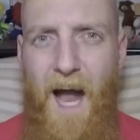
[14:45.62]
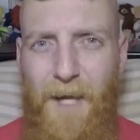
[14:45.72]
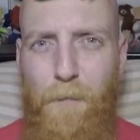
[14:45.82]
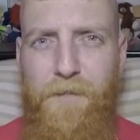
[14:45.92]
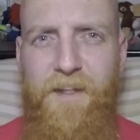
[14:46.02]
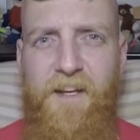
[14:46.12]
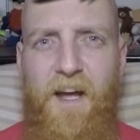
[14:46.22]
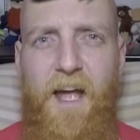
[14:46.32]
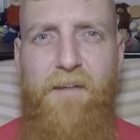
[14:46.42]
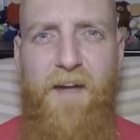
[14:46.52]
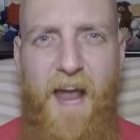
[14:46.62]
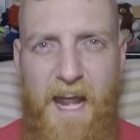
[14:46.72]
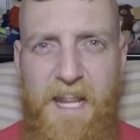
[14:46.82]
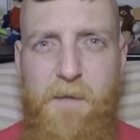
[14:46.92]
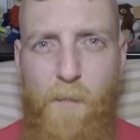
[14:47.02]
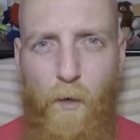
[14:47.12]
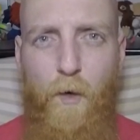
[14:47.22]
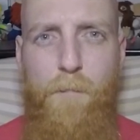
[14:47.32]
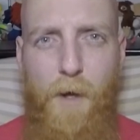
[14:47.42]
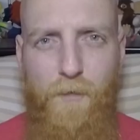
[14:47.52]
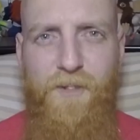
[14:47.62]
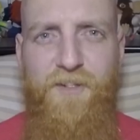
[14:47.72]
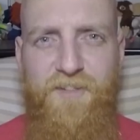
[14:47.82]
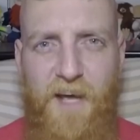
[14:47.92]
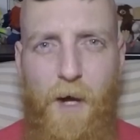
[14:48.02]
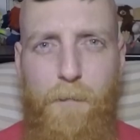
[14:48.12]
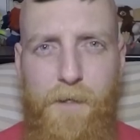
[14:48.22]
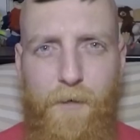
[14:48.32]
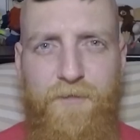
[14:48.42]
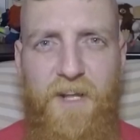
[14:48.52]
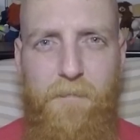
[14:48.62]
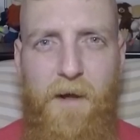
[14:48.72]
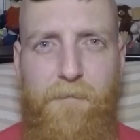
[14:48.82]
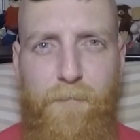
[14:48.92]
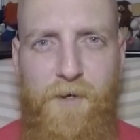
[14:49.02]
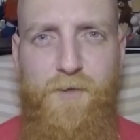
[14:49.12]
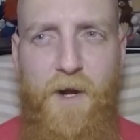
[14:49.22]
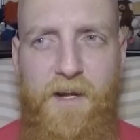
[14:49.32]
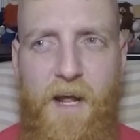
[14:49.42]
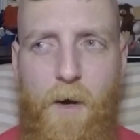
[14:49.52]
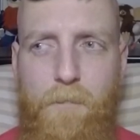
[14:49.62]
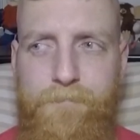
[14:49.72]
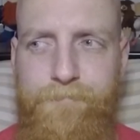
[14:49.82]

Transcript: I don't think I have any more Belgian style beers in my fridge right now.